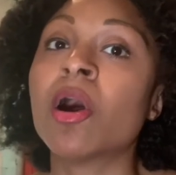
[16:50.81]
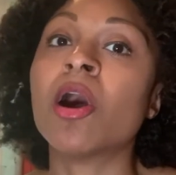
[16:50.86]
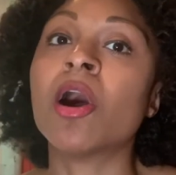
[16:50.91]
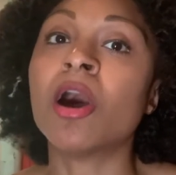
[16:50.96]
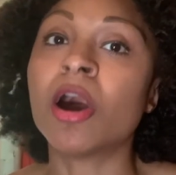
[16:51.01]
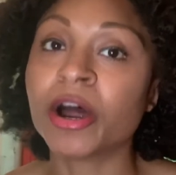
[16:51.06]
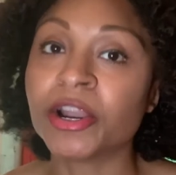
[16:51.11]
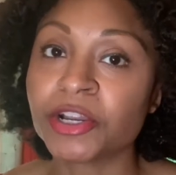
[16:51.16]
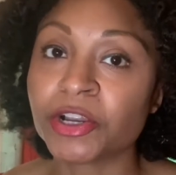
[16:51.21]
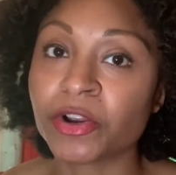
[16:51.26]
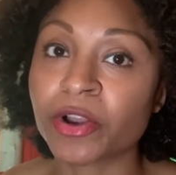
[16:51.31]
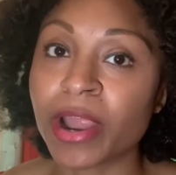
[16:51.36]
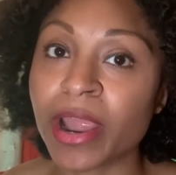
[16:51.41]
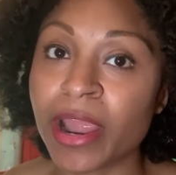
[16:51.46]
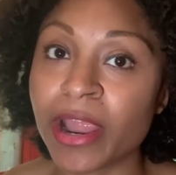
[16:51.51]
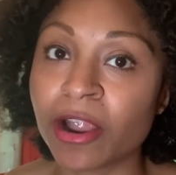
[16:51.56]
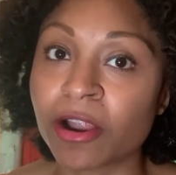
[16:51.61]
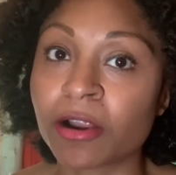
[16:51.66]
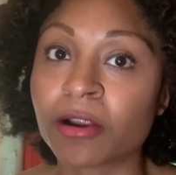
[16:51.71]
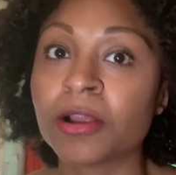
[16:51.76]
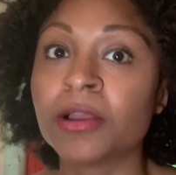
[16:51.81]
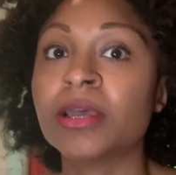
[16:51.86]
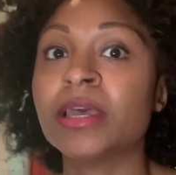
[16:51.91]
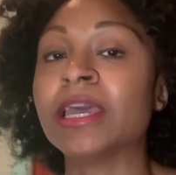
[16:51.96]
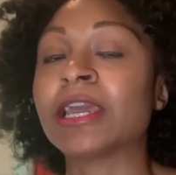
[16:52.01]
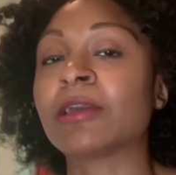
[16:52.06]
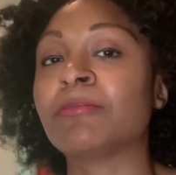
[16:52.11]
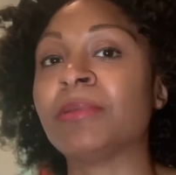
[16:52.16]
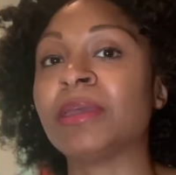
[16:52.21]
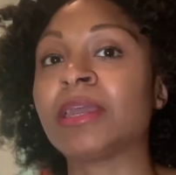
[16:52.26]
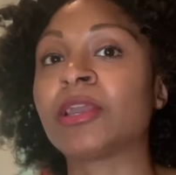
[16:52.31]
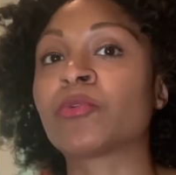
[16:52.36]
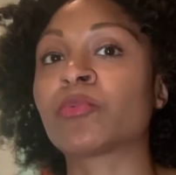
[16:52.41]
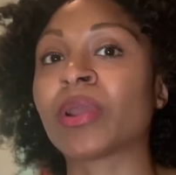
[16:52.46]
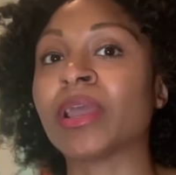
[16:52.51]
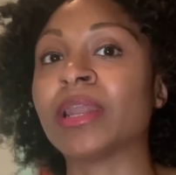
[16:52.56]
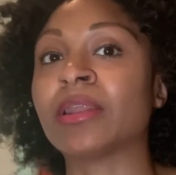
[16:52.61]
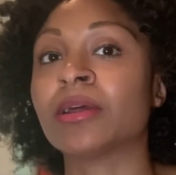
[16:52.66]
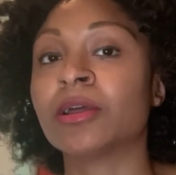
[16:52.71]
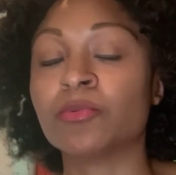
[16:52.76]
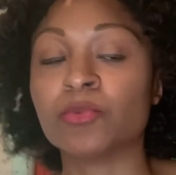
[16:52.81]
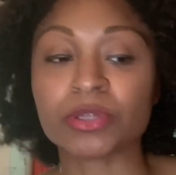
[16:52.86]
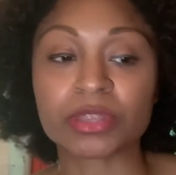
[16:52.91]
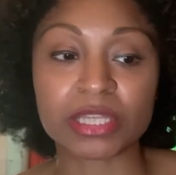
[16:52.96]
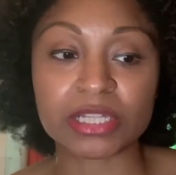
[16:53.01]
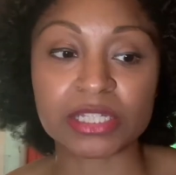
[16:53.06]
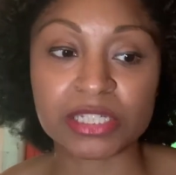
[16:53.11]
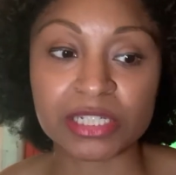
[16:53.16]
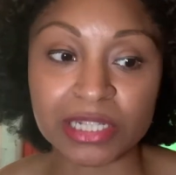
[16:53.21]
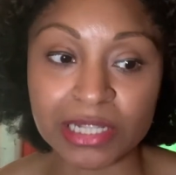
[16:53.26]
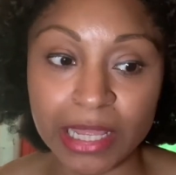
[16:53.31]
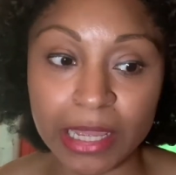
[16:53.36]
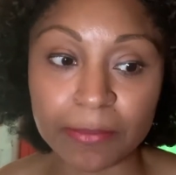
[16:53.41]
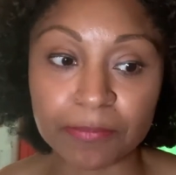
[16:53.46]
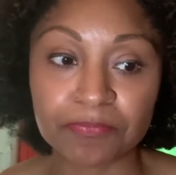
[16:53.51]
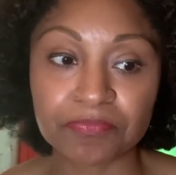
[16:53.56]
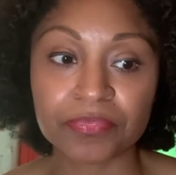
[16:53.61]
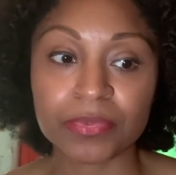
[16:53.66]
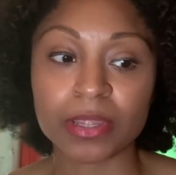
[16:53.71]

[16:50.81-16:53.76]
on your hair. It could be great with the slip,